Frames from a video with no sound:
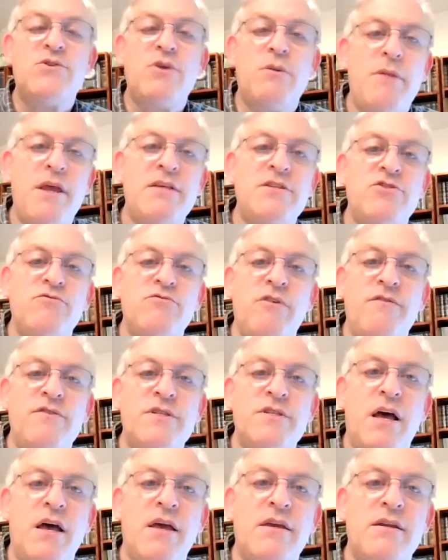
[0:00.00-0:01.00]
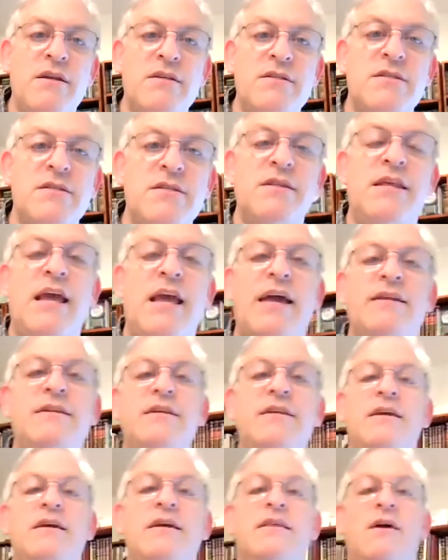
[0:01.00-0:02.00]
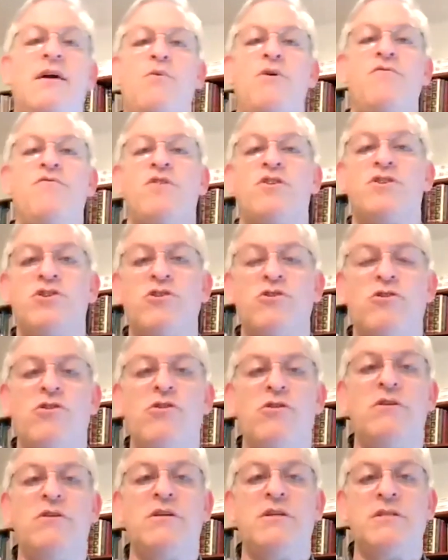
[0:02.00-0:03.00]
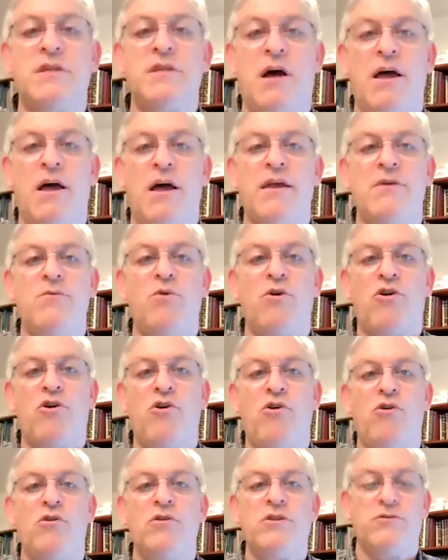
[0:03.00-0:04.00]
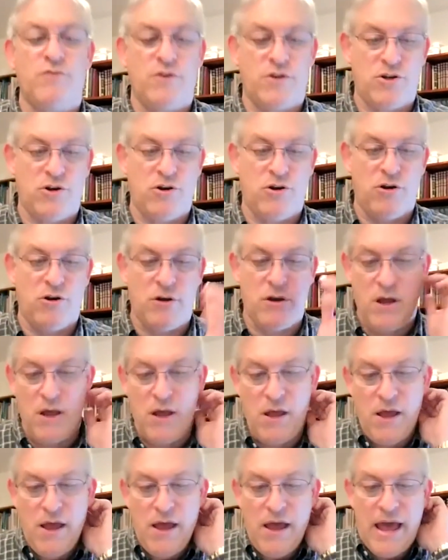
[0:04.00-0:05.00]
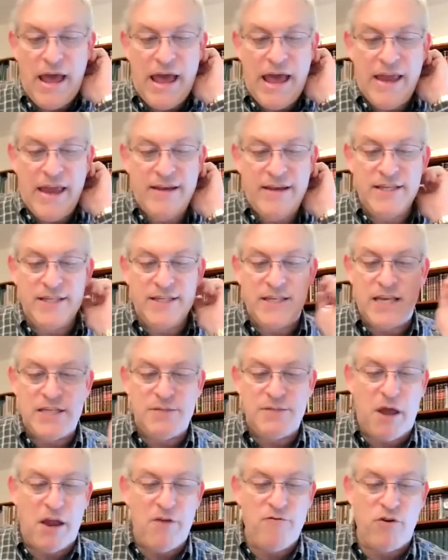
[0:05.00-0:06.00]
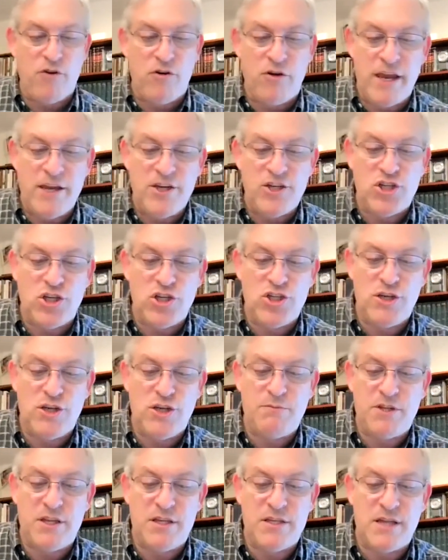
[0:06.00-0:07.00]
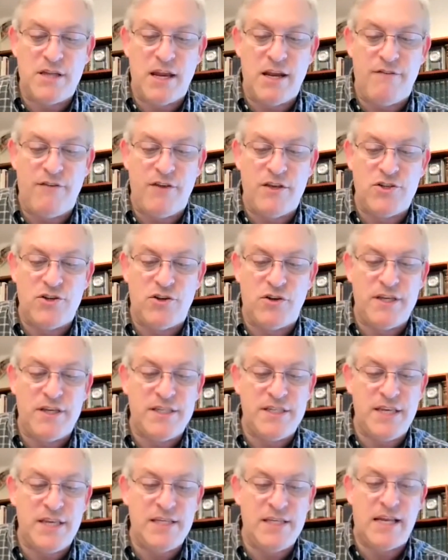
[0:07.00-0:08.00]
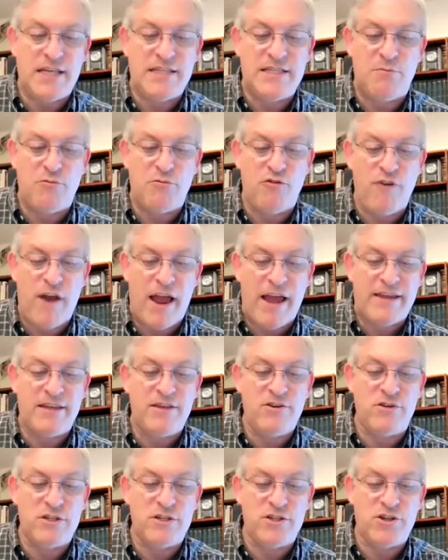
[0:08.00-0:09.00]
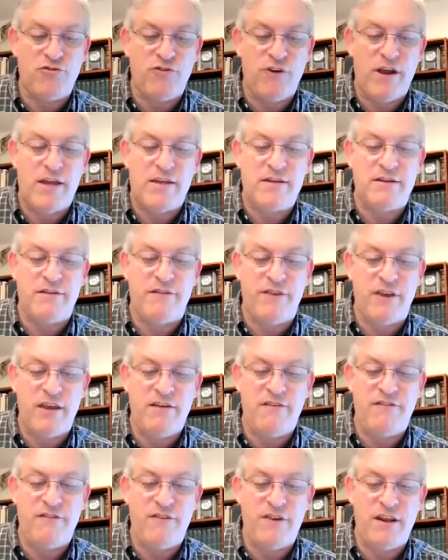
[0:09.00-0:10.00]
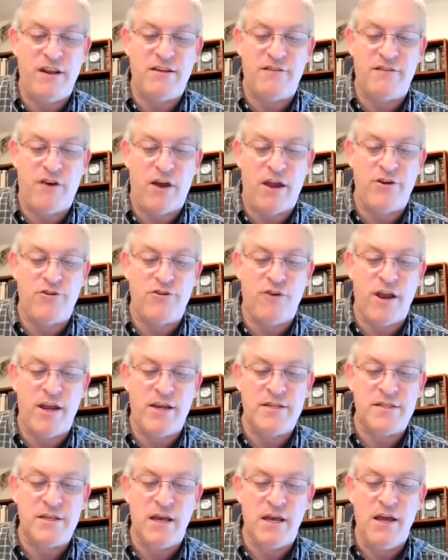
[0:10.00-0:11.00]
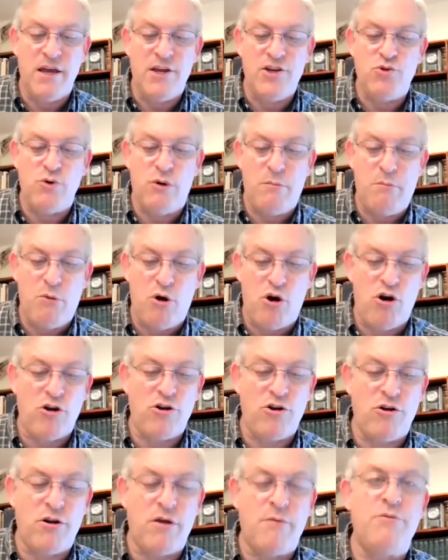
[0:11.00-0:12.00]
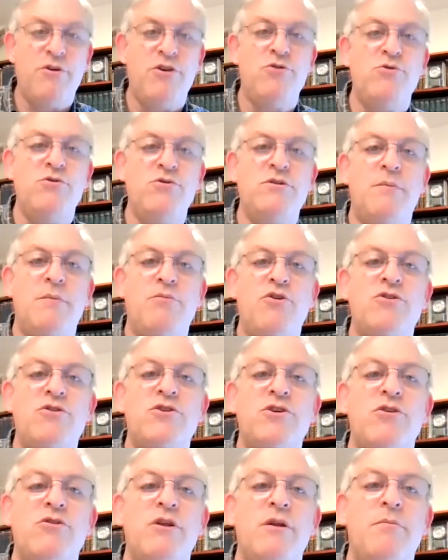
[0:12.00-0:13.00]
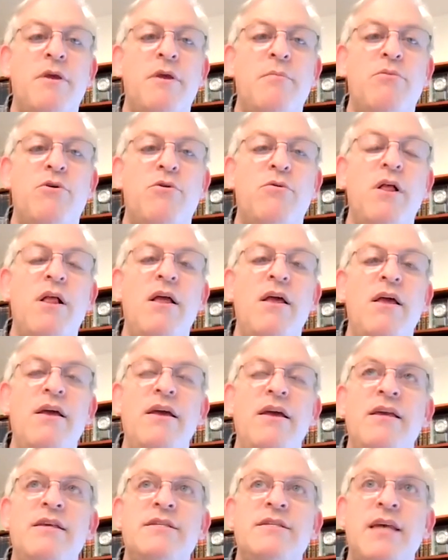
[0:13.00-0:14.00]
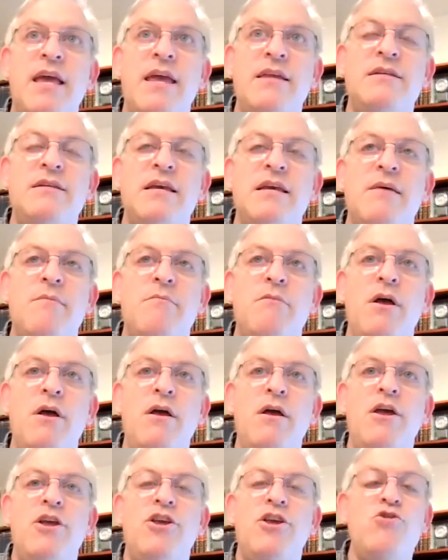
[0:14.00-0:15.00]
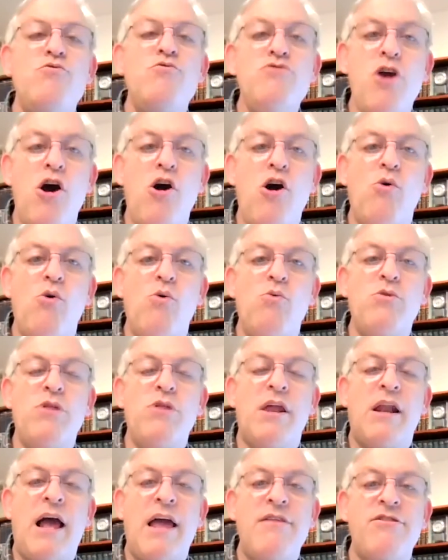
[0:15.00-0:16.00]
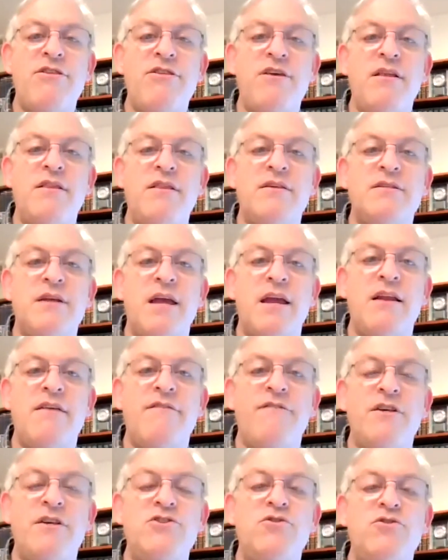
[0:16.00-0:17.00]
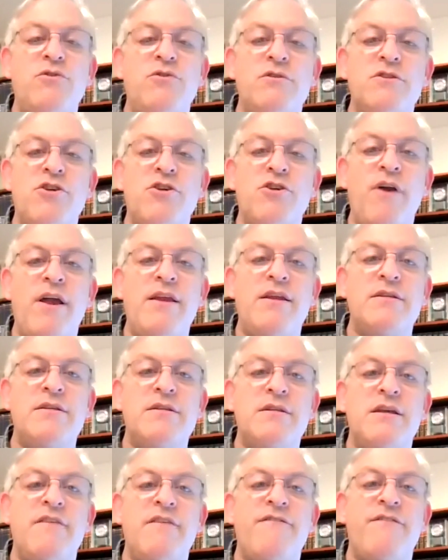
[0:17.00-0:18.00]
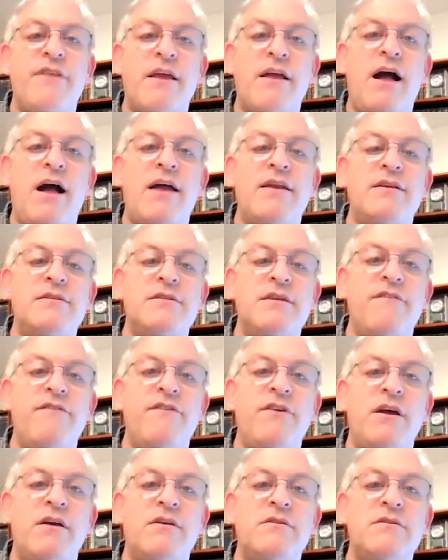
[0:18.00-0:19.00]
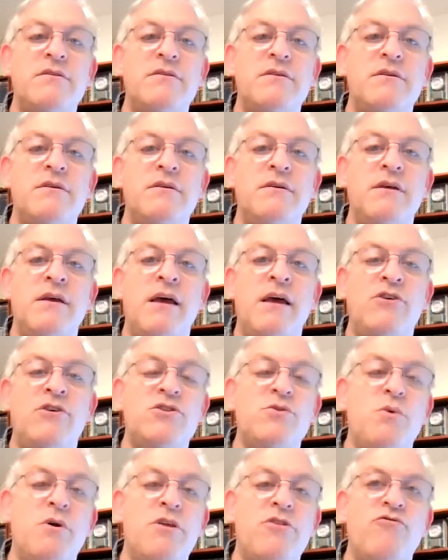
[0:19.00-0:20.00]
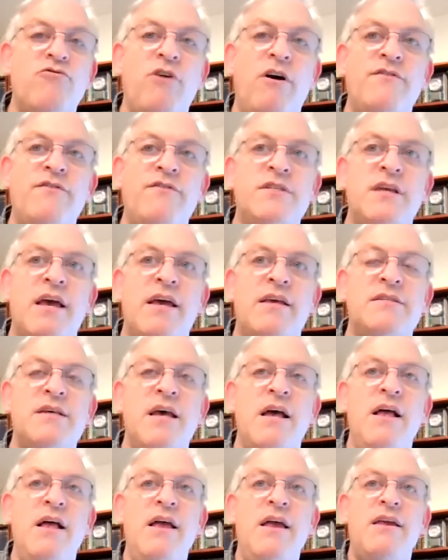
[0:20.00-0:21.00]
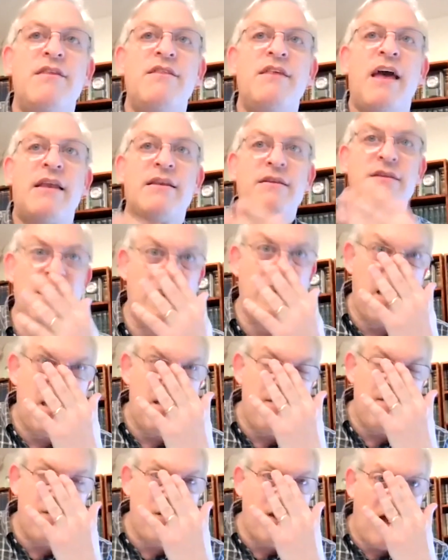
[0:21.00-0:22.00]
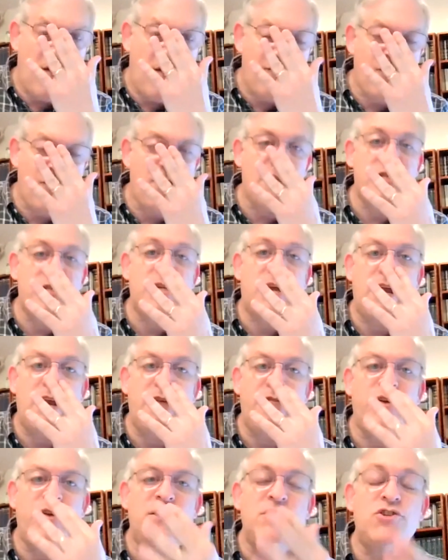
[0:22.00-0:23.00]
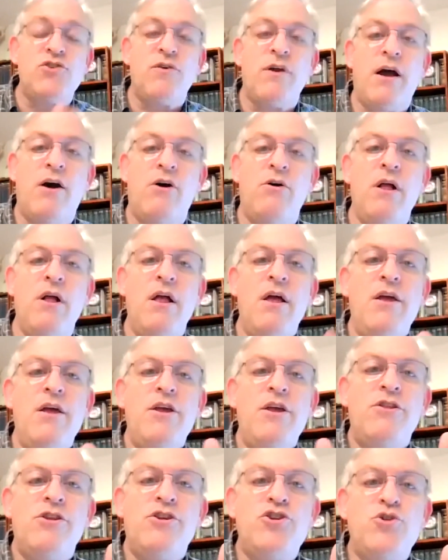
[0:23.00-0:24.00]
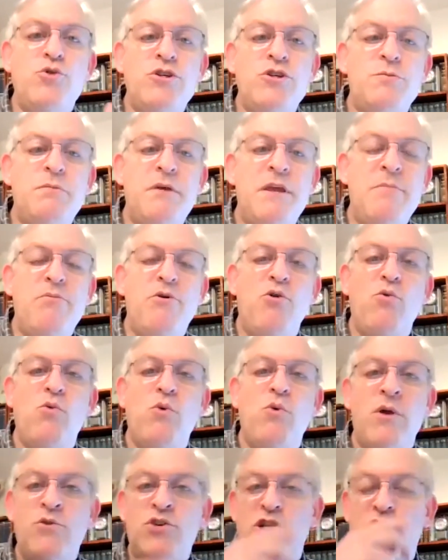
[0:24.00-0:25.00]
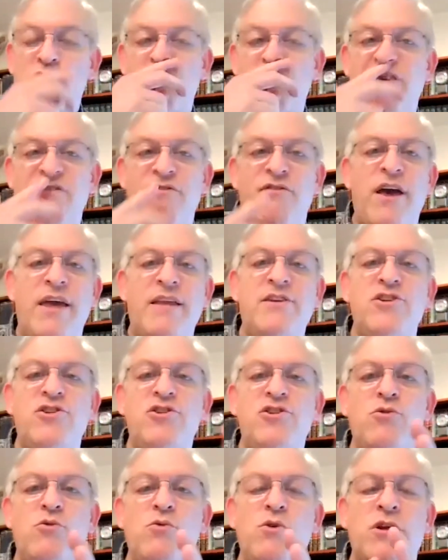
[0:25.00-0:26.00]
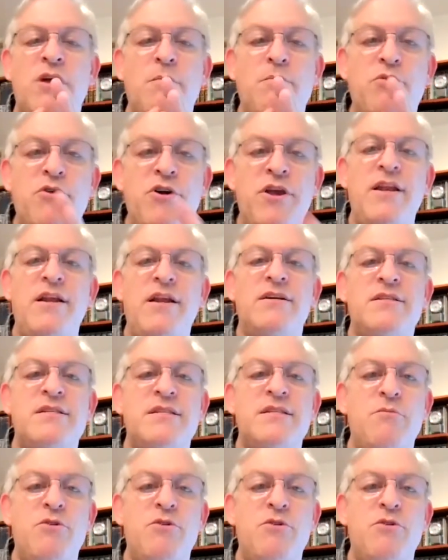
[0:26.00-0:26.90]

That's what makes the Rav Zionist. The idea that we return to Zion, we're called to return. And he says, My relationship to the state of Israel, he sees it as a miraculous grant of infinite divine grace to a martyred, abused, and persecuted people. He's saying to him, You know that I think the state of Israel is the greatest gift that God has given us elsewhere, the Rav says that if not for the state of Israel, the Jewish people, it just would have led to complete